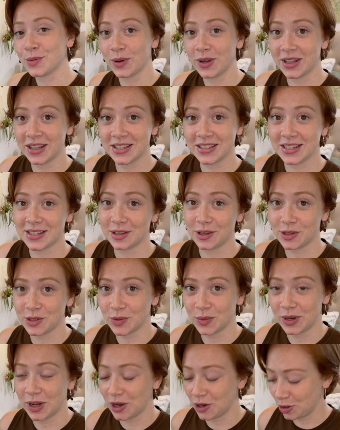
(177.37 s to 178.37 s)
one, this is also
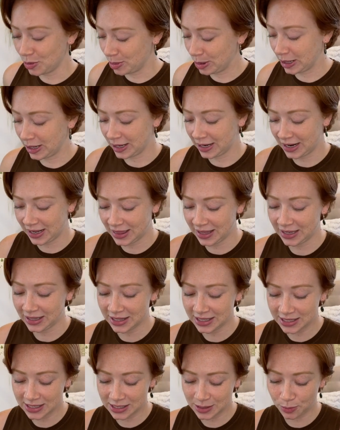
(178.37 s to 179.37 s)
an underpot. I think
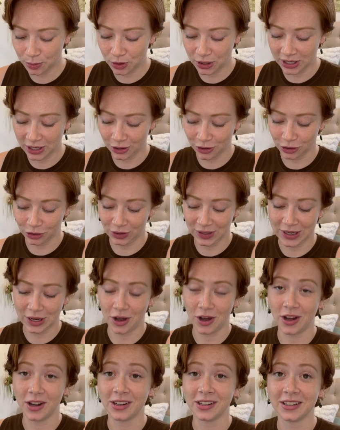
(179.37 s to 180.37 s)
this is pretty early
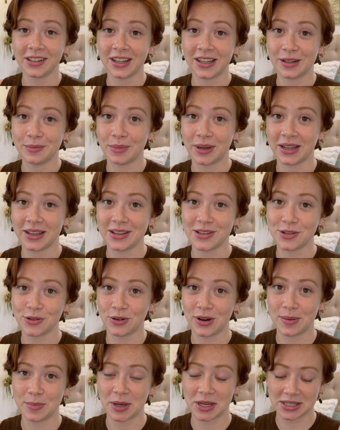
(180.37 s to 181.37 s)
on in my
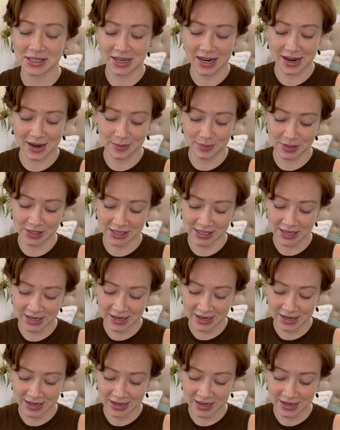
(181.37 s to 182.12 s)
ceramics times